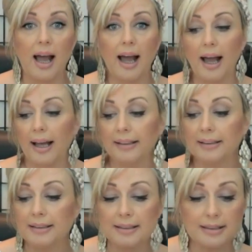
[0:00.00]

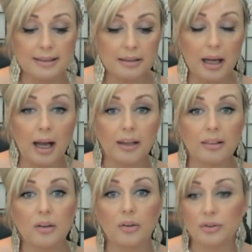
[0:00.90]
And I
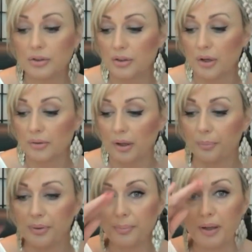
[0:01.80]
thought, you know,
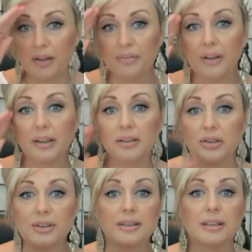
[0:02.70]
that'll be perfect,
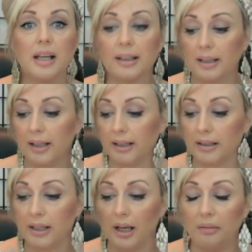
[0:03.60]
just like
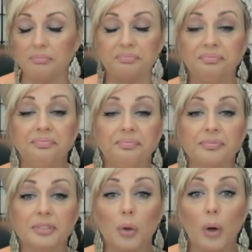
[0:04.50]
a um,
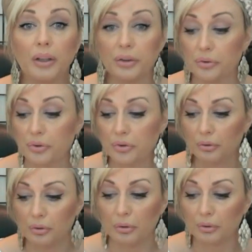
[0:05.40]
quite
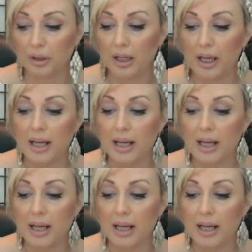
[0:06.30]
neutral look.